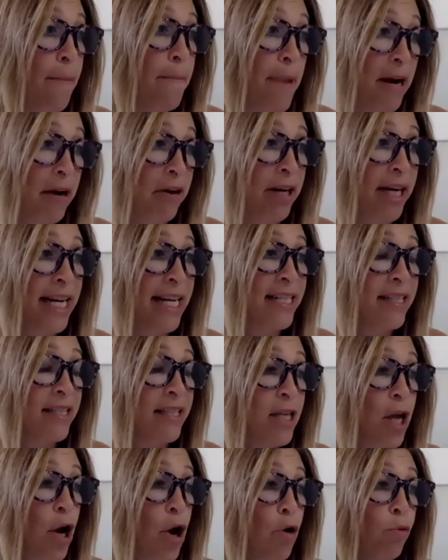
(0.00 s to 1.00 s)

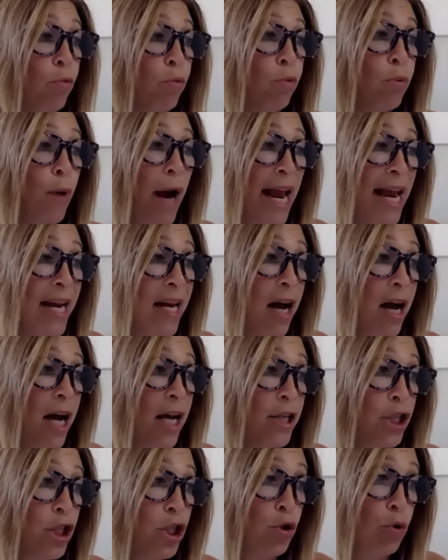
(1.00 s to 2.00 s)
Americans rent
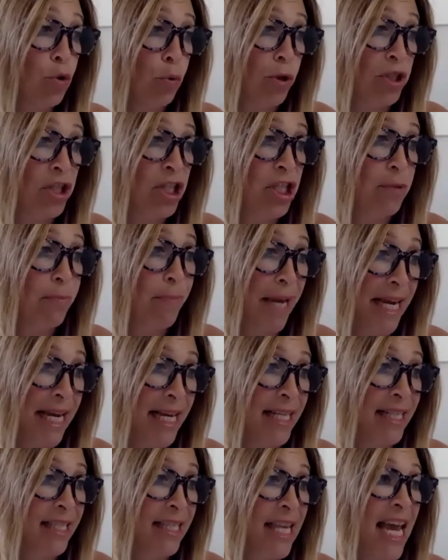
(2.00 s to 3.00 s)
a storage
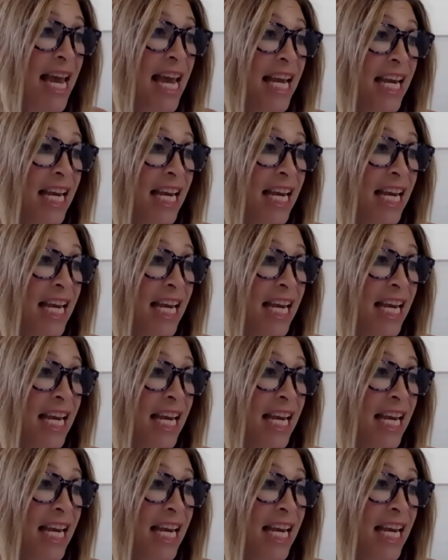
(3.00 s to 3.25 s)
space,